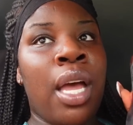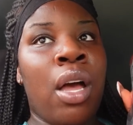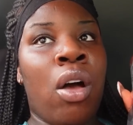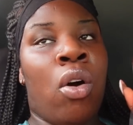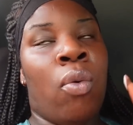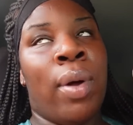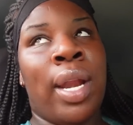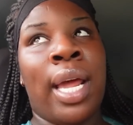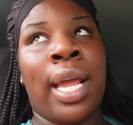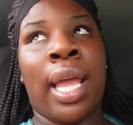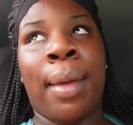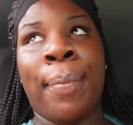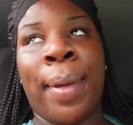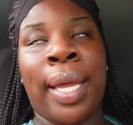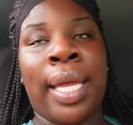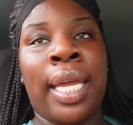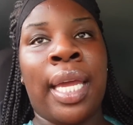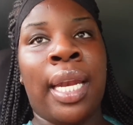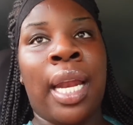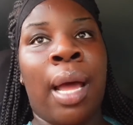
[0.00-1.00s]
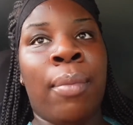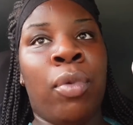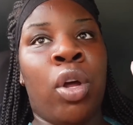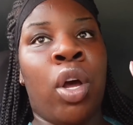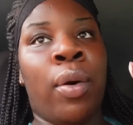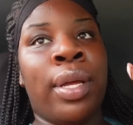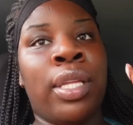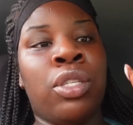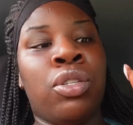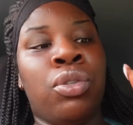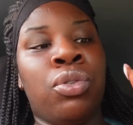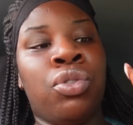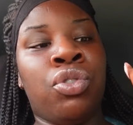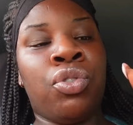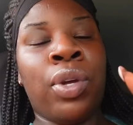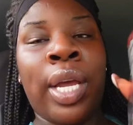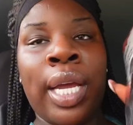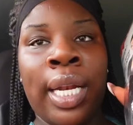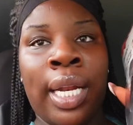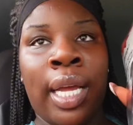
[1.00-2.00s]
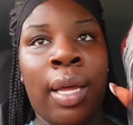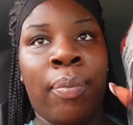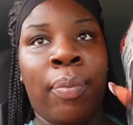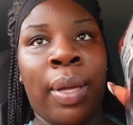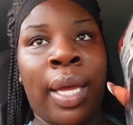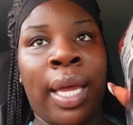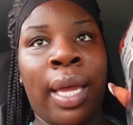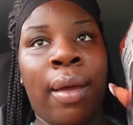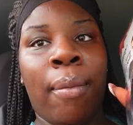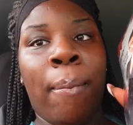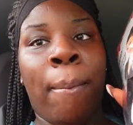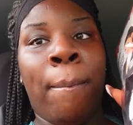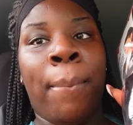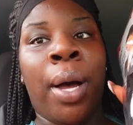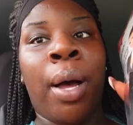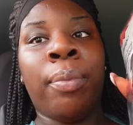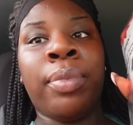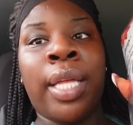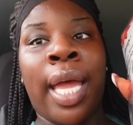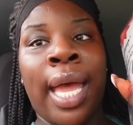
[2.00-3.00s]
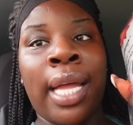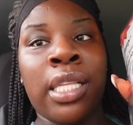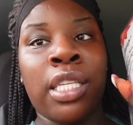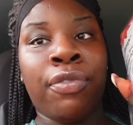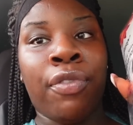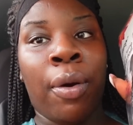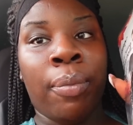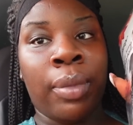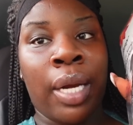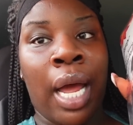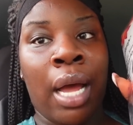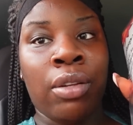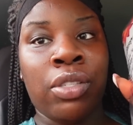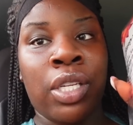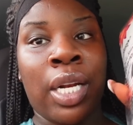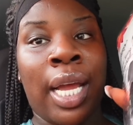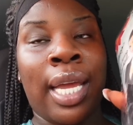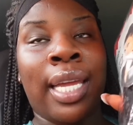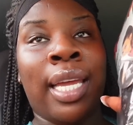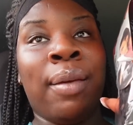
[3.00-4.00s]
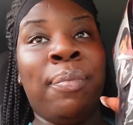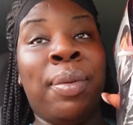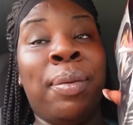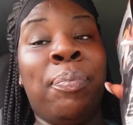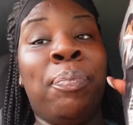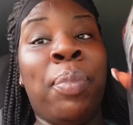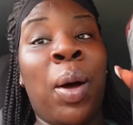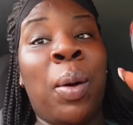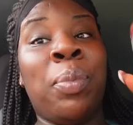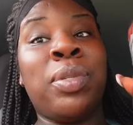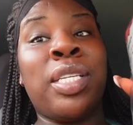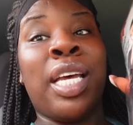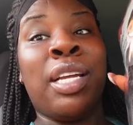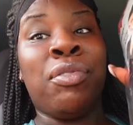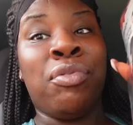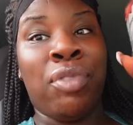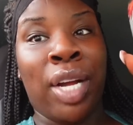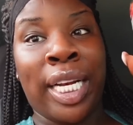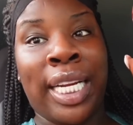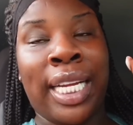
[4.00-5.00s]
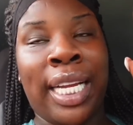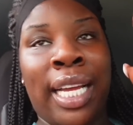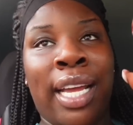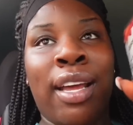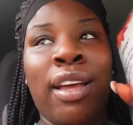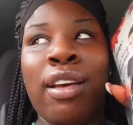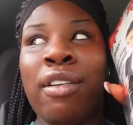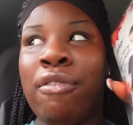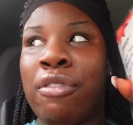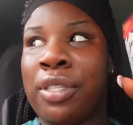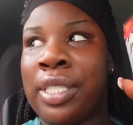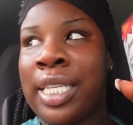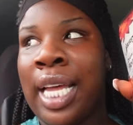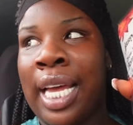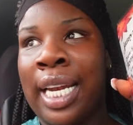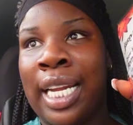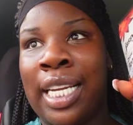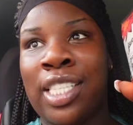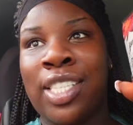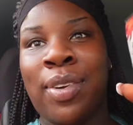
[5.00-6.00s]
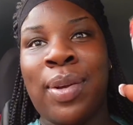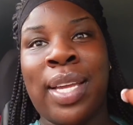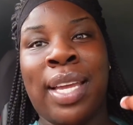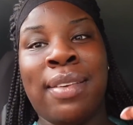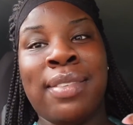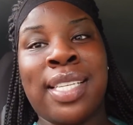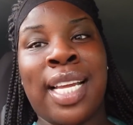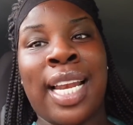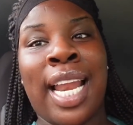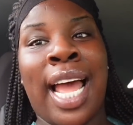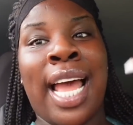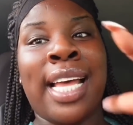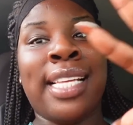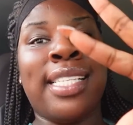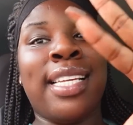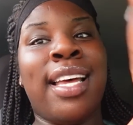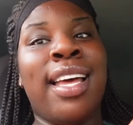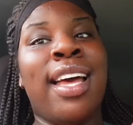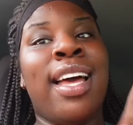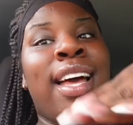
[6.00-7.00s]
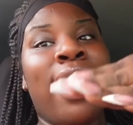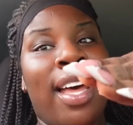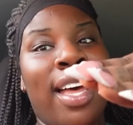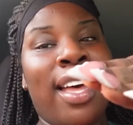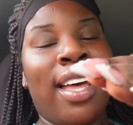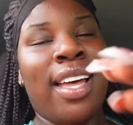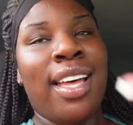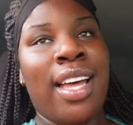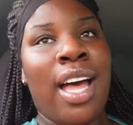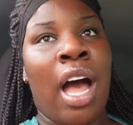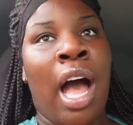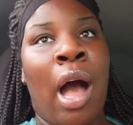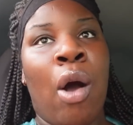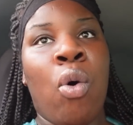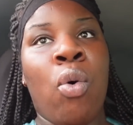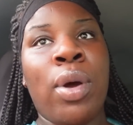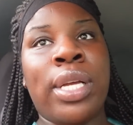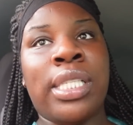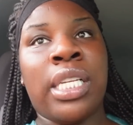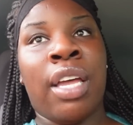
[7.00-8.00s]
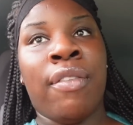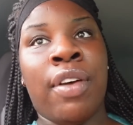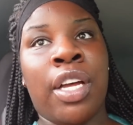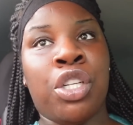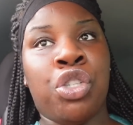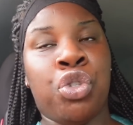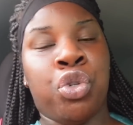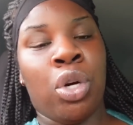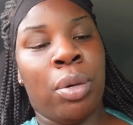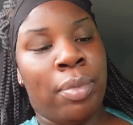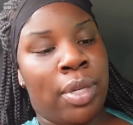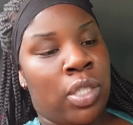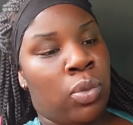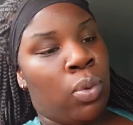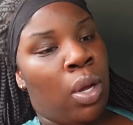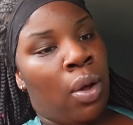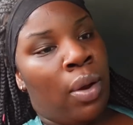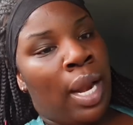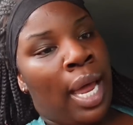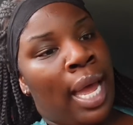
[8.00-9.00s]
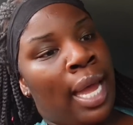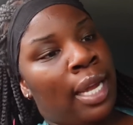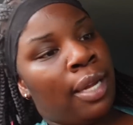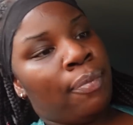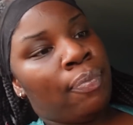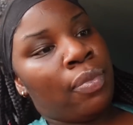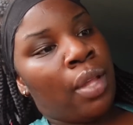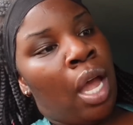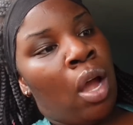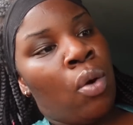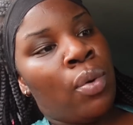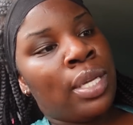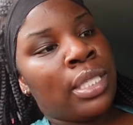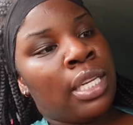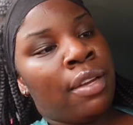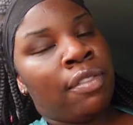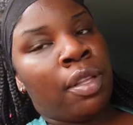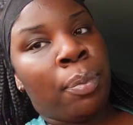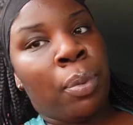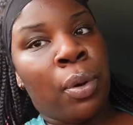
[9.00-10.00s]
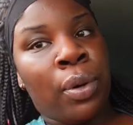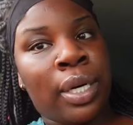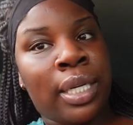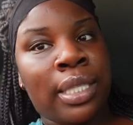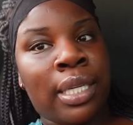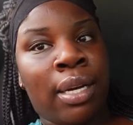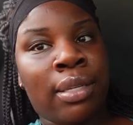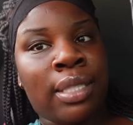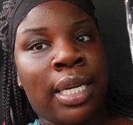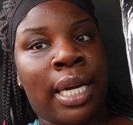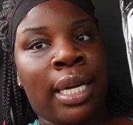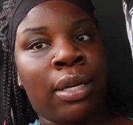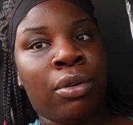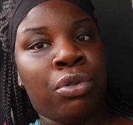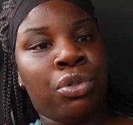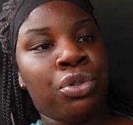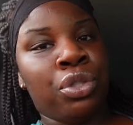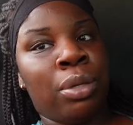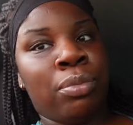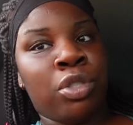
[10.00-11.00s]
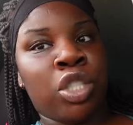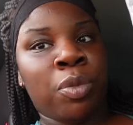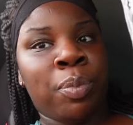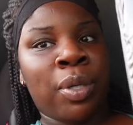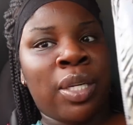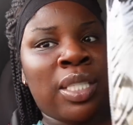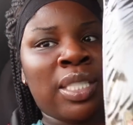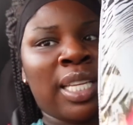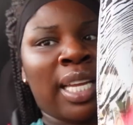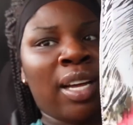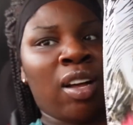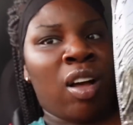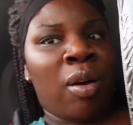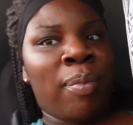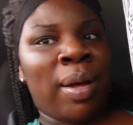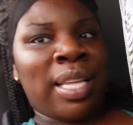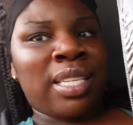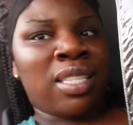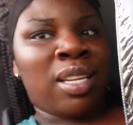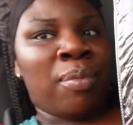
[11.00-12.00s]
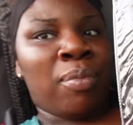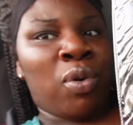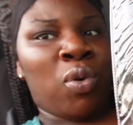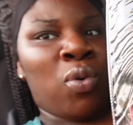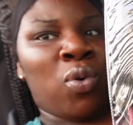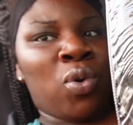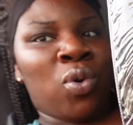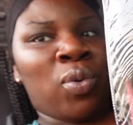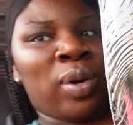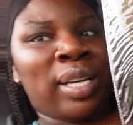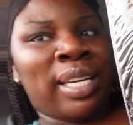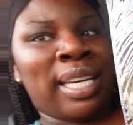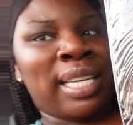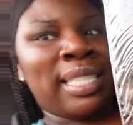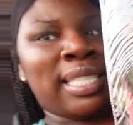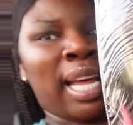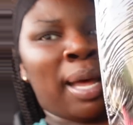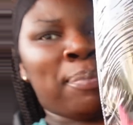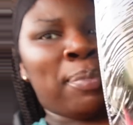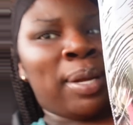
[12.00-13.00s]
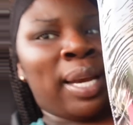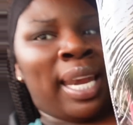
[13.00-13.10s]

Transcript: or when I get back in, I'm going to straighten it a bit, bump the ends from now so that it can be bumped and ready for Saturday. So it gives a nice, I always give it a trim as well. Like I always give the ponytails a little trim just because they come at some awkward type of